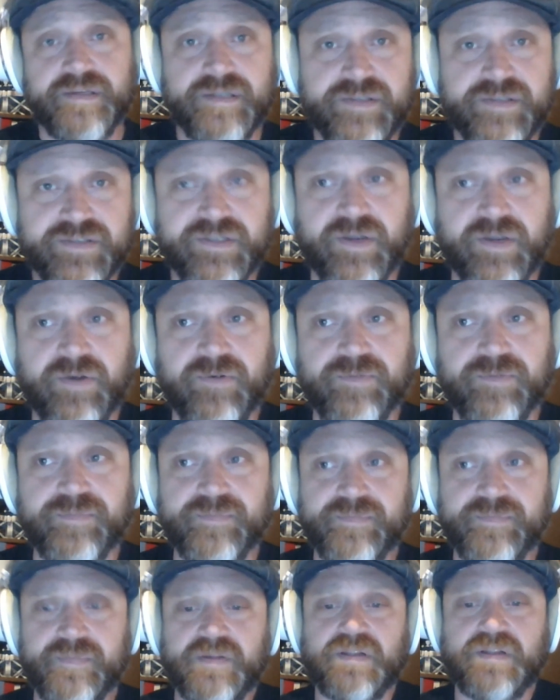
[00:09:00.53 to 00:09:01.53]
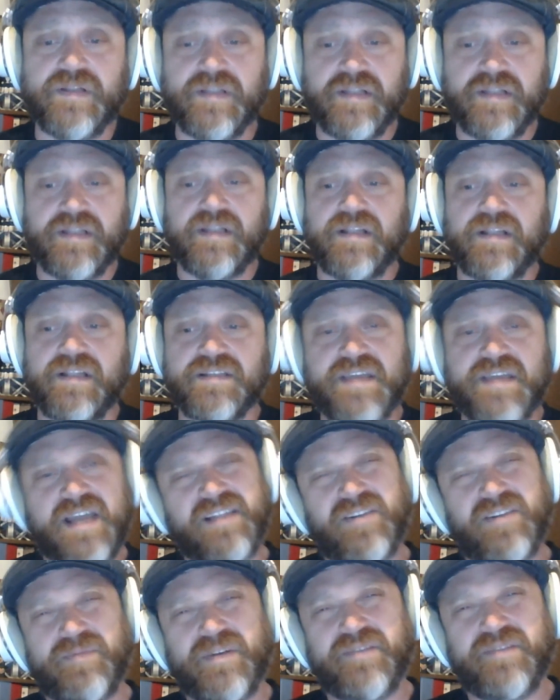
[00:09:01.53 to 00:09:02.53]
So it's kind of
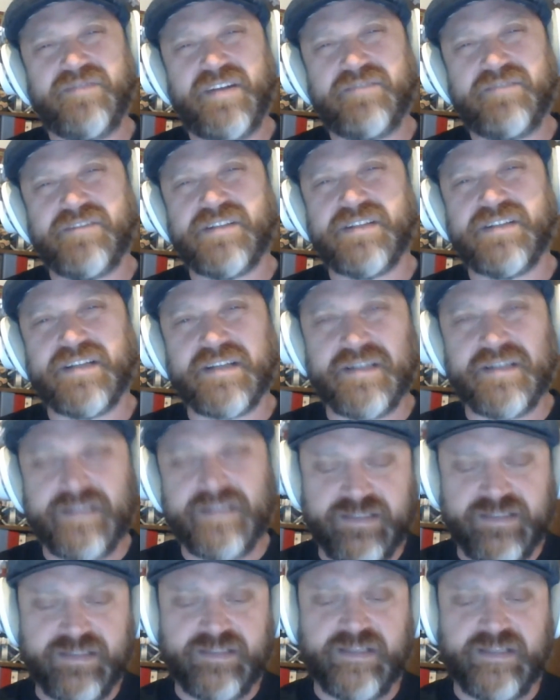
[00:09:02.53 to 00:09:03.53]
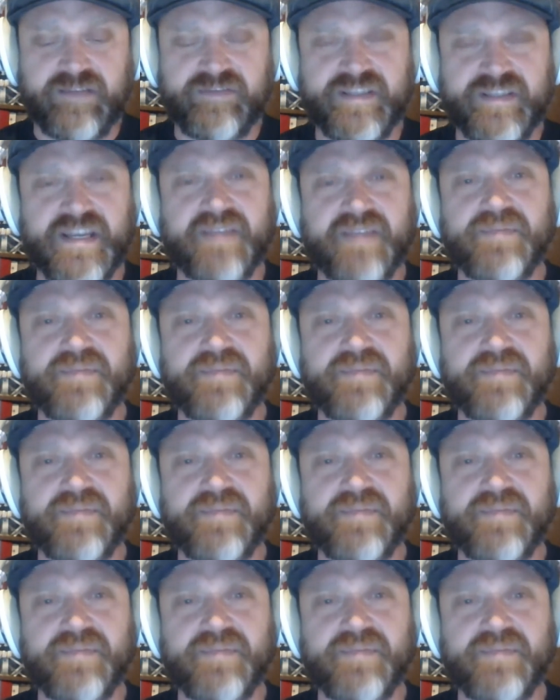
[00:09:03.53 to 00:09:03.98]
a little bit of everything, everything I've